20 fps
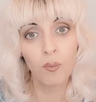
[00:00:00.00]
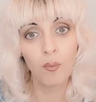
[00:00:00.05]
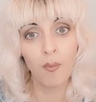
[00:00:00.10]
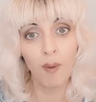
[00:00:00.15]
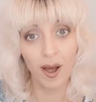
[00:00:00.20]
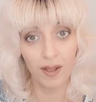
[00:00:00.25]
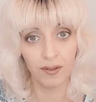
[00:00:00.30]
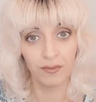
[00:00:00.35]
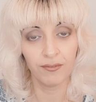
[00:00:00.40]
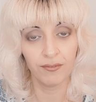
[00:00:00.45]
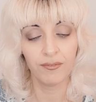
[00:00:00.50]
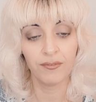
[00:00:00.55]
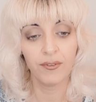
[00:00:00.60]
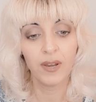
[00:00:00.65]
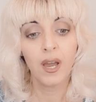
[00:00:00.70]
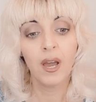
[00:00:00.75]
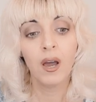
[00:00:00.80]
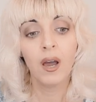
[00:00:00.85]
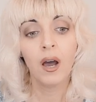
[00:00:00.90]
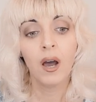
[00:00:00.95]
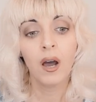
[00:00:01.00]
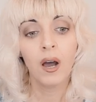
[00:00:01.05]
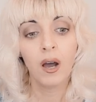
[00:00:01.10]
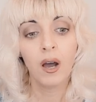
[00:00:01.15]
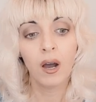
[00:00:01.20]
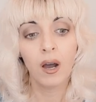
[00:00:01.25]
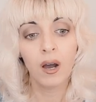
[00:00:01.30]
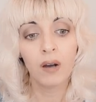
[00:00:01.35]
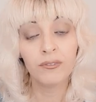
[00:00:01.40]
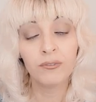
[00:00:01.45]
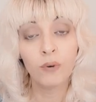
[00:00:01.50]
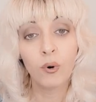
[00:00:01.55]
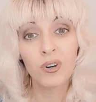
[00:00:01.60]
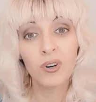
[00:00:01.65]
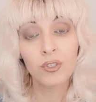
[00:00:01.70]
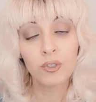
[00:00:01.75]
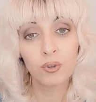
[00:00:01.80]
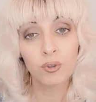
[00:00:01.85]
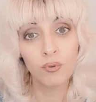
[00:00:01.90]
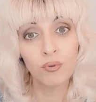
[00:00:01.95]
month for
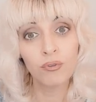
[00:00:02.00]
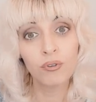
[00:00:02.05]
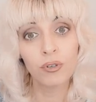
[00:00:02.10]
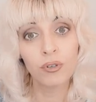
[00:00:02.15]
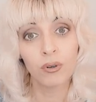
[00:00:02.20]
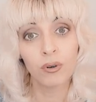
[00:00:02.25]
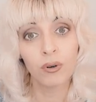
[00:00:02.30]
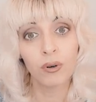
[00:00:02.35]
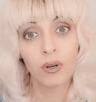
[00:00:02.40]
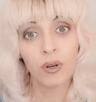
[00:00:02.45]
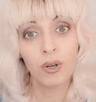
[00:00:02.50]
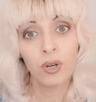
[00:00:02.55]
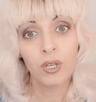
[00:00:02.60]
a studio.